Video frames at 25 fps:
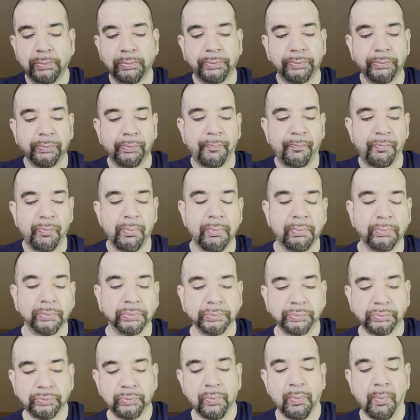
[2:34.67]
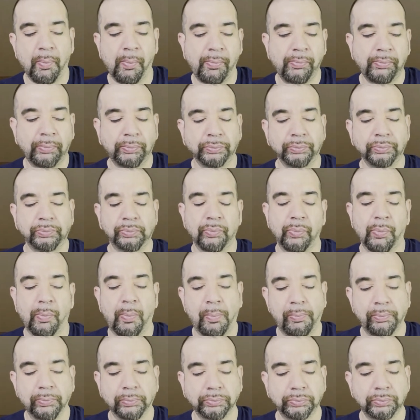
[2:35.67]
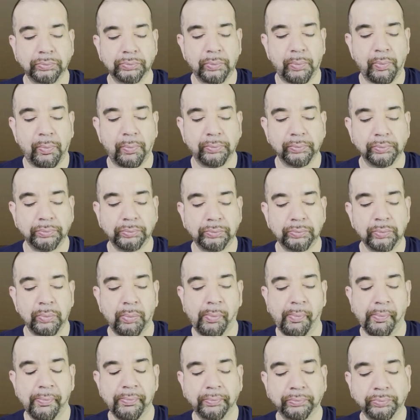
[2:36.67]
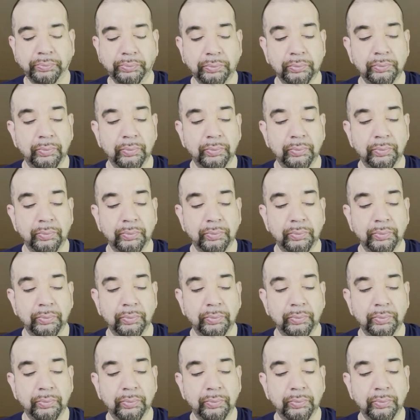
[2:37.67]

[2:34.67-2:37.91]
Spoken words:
No one is speaking in this clip.